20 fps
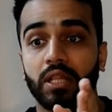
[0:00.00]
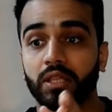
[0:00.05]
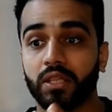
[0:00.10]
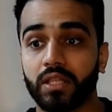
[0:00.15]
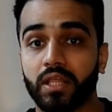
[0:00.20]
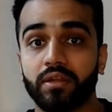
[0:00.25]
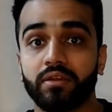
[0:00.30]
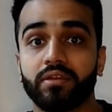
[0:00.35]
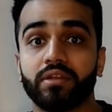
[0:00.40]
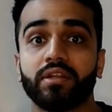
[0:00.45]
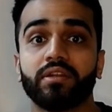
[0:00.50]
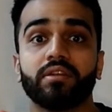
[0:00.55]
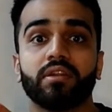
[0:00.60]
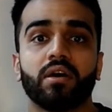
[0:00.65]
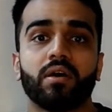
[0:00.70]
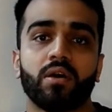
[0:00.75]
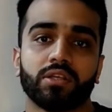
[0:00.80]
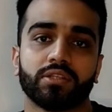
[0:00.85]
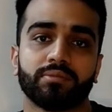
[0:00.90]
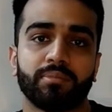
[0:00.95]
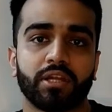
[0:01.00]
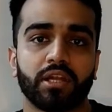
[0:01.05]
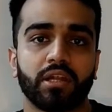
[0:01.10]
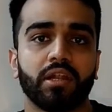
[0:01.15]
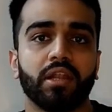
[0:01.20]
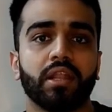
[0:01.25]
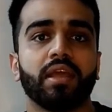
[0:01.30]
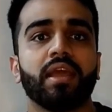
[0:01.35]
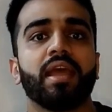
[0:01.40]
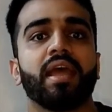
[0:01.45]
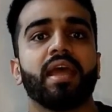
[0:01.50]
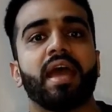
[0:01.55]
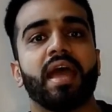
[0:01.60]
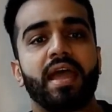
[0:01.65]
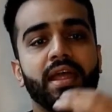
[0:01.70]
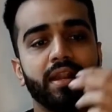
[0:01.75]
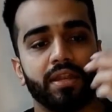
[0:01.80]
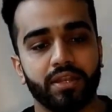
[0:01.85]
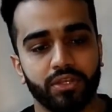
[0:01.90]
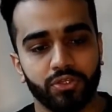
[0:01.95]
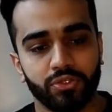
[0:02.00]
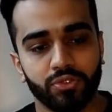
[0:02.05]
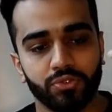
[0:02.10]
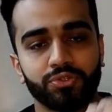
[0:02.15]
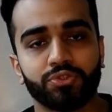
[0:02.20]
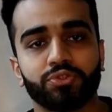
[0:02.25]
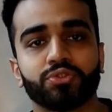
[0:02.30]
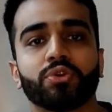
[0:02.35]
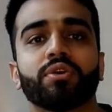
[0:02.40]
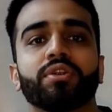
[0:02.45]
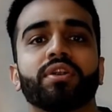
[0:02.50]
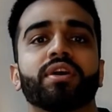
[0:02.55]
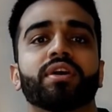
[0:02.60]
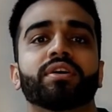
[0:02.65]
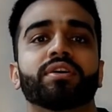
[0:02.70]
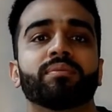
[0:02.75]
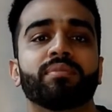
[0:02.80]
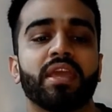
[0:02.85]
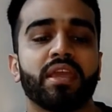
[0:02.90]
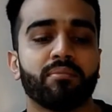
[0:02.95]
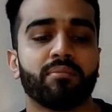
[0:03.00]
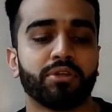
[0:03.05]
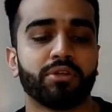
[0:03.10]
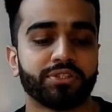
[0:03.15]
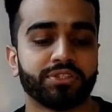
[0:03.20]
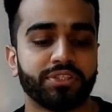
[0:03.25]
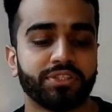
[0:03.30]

London hospital. And you should be able to